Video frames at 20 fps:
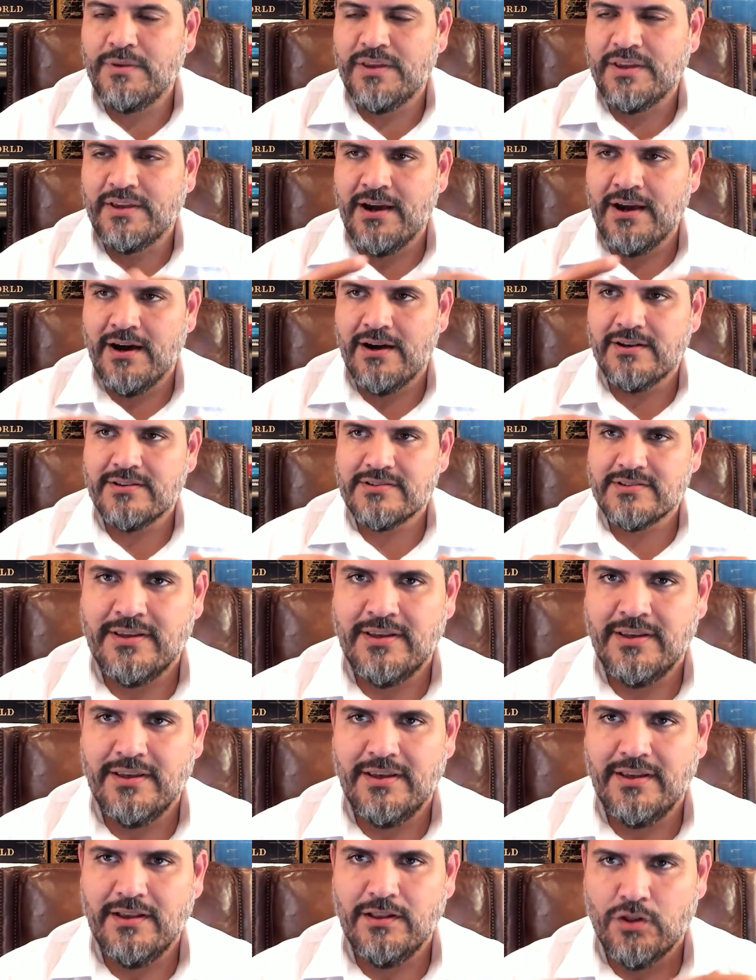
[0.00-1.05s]
Because
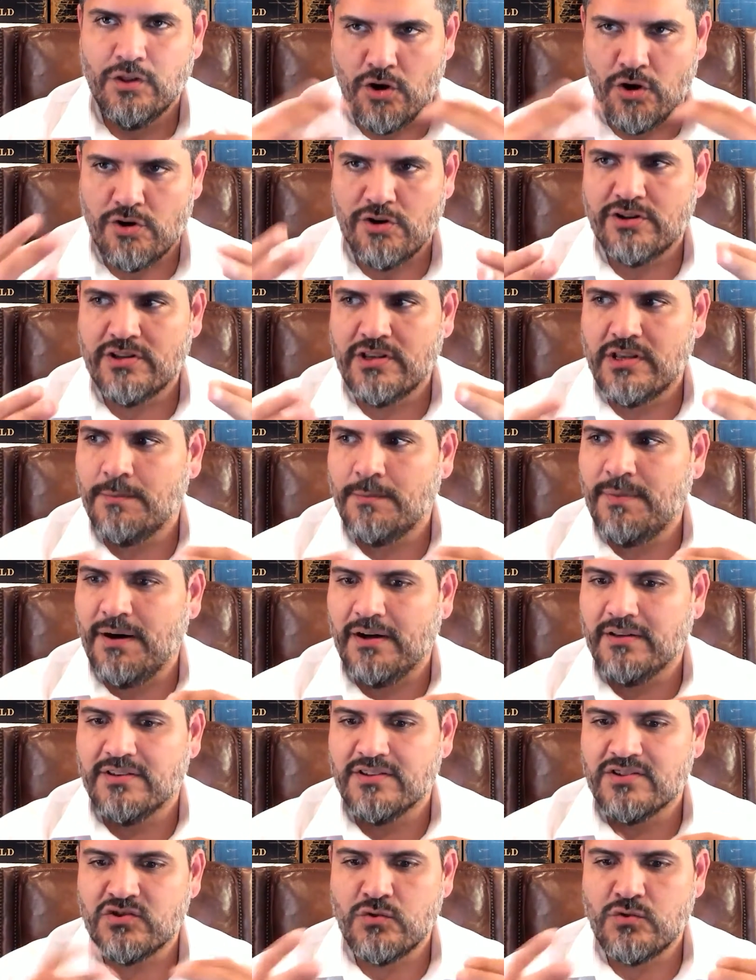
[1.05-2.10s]
he learned
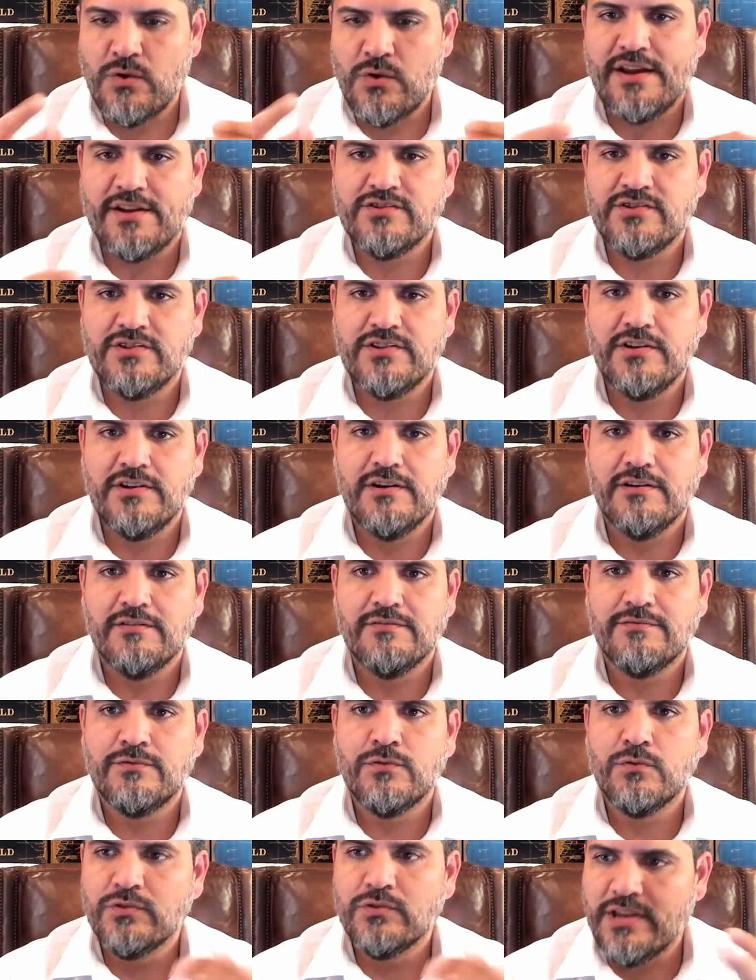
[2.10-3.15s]
about the strategy
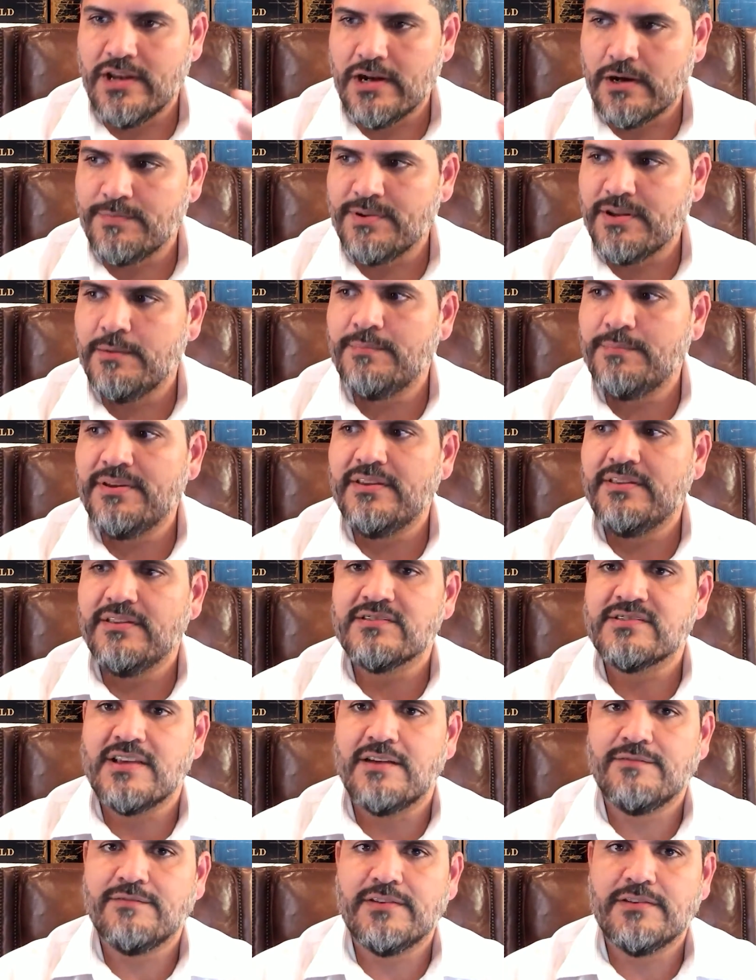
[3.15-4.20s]
of doing the Airbnb, the
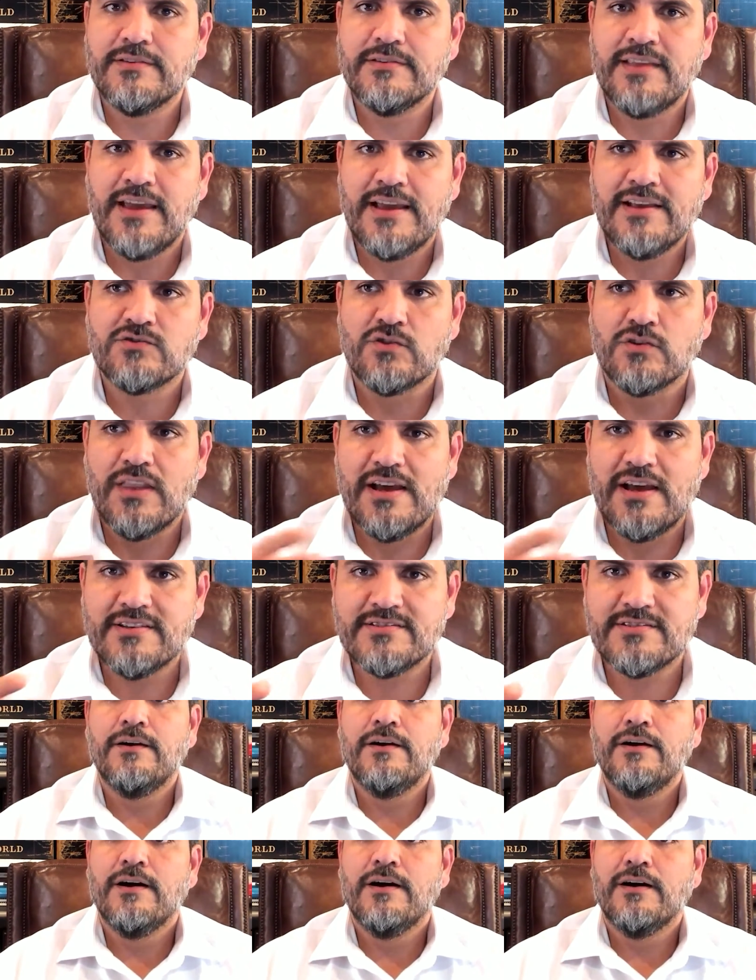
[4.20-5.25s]
7 days or
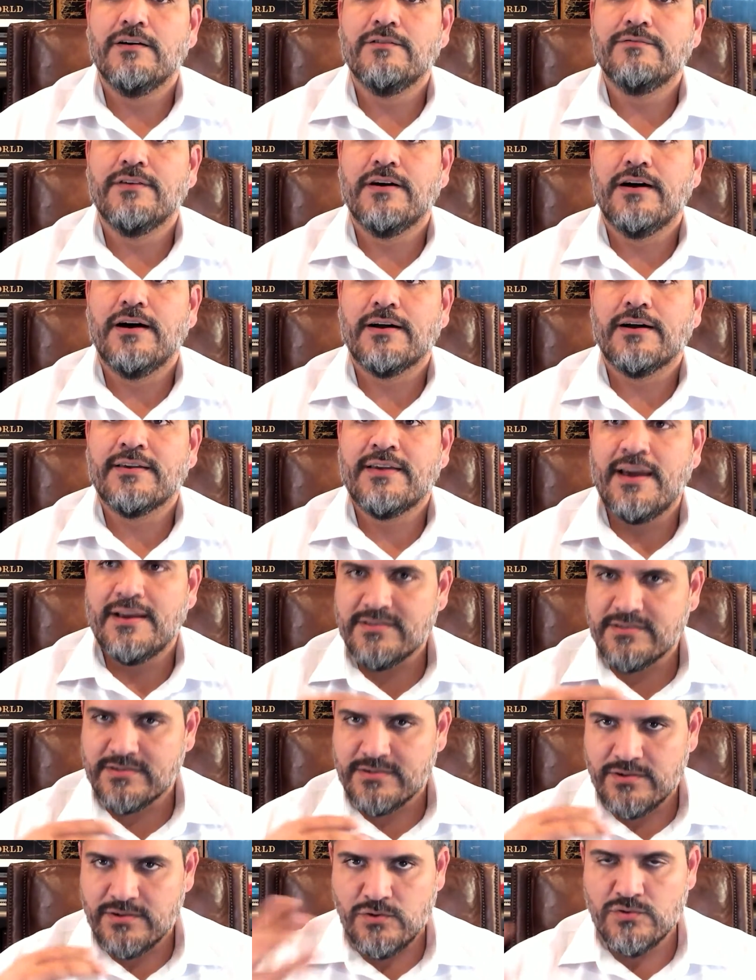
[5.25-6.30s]
less of
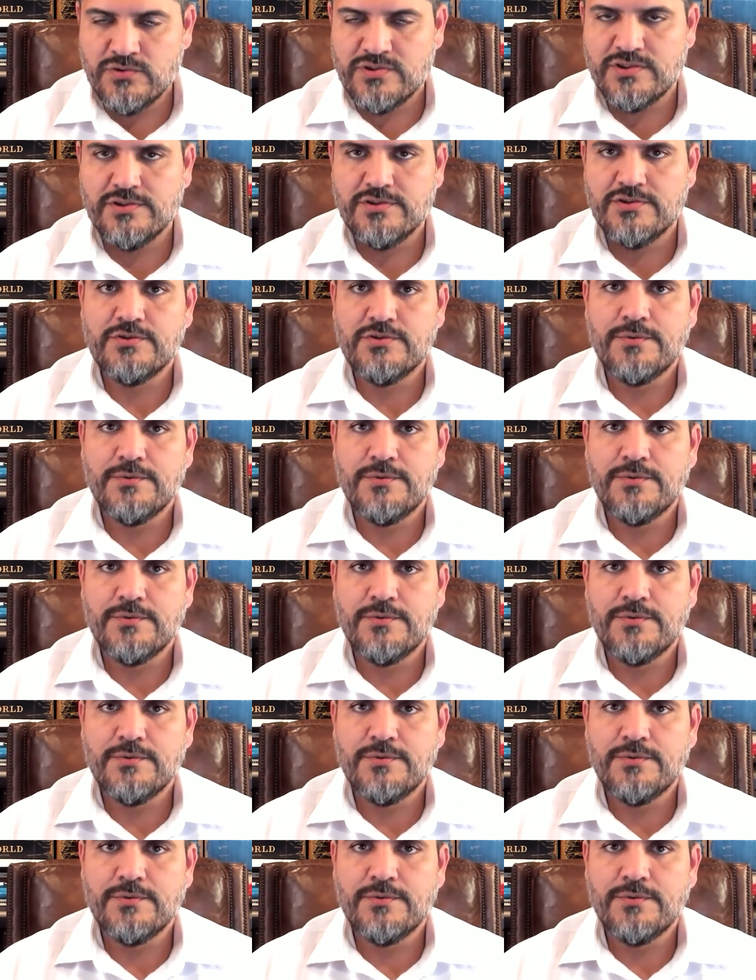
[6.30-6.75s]
guest usage